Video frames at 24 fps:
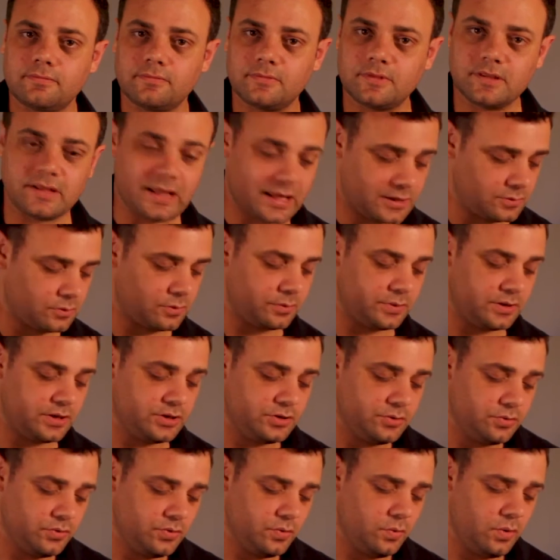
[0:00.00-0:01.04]
So that's what we're going to
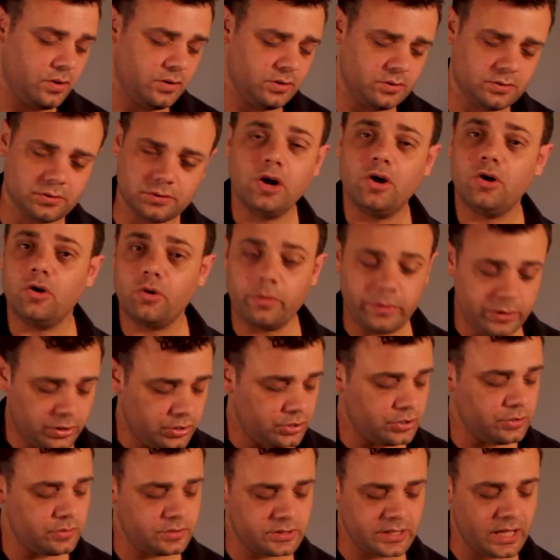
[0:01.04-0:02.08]
do on the one chord. Or we
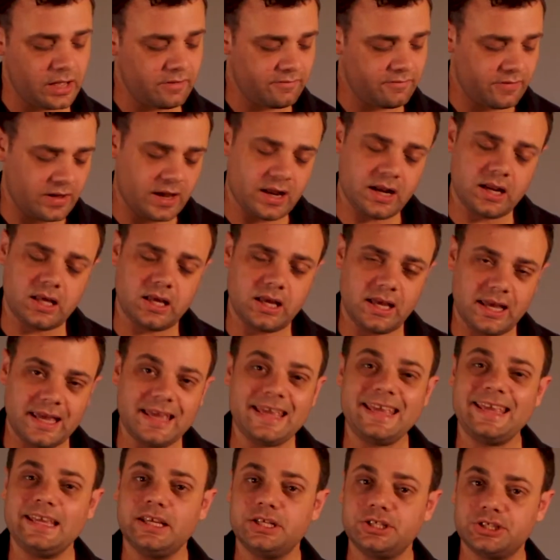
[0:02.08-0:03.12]
can use that for any
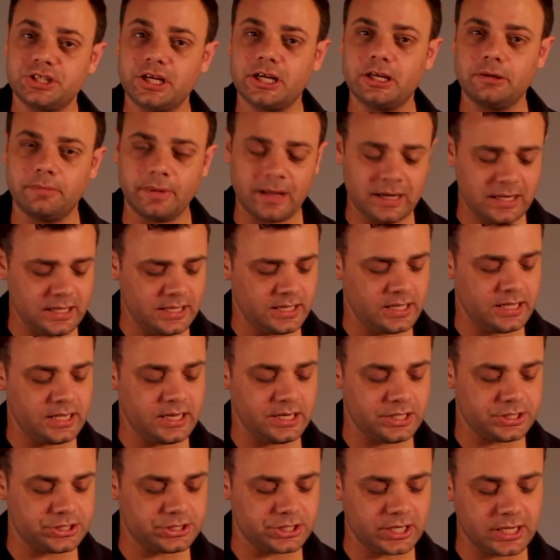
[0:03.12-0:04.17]
E shape. Any E
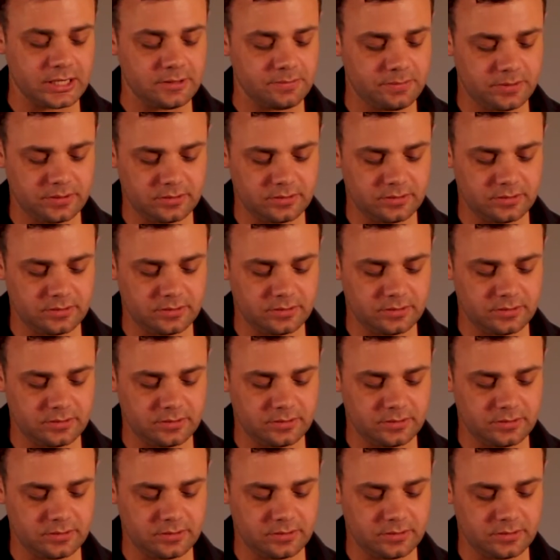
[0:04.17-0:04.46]
shape